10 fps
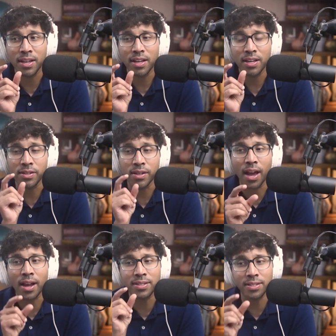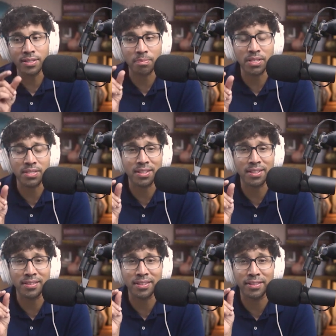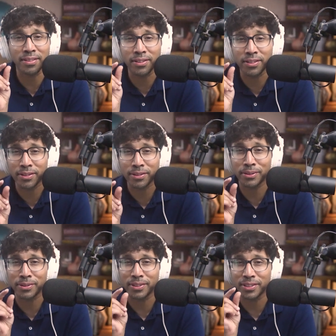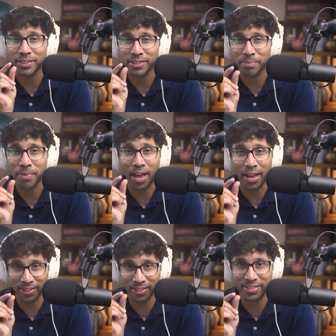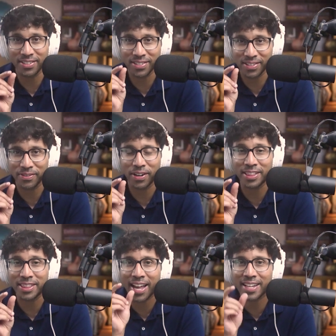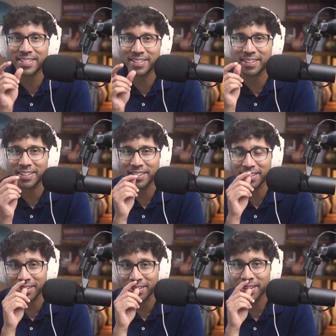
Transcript: not dismissing the little patterns, right? That's the key.